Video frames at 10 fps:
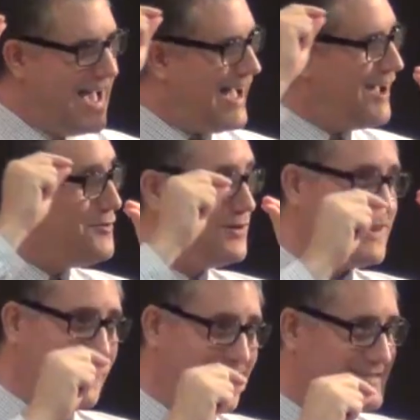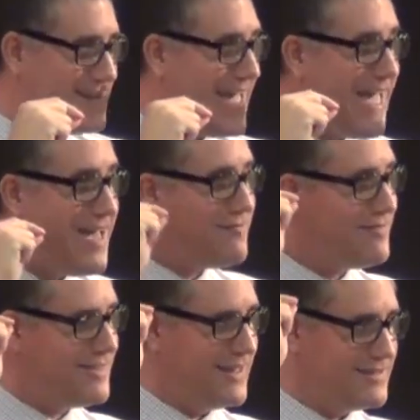I would like to
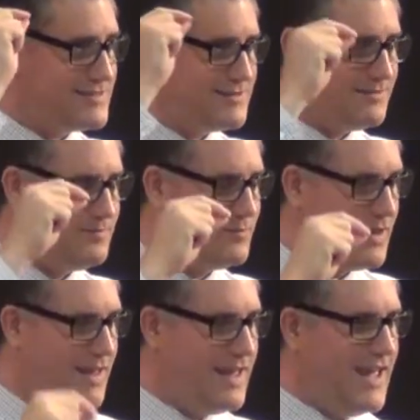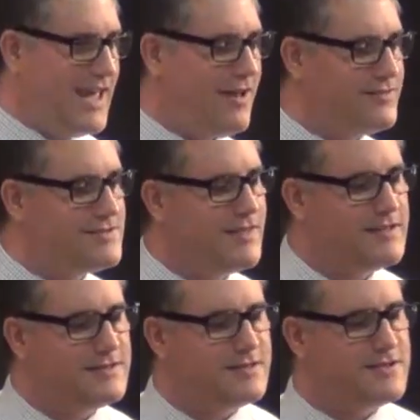have this. And all of a sudden
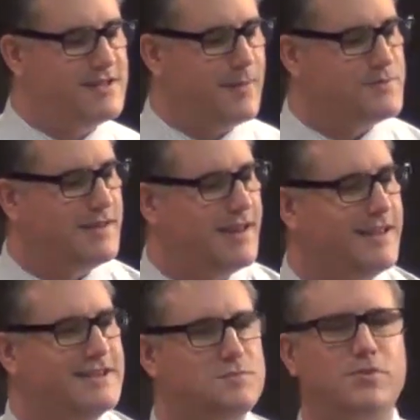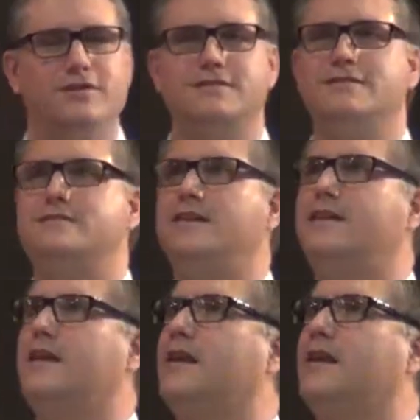that sister steps in and just pushes it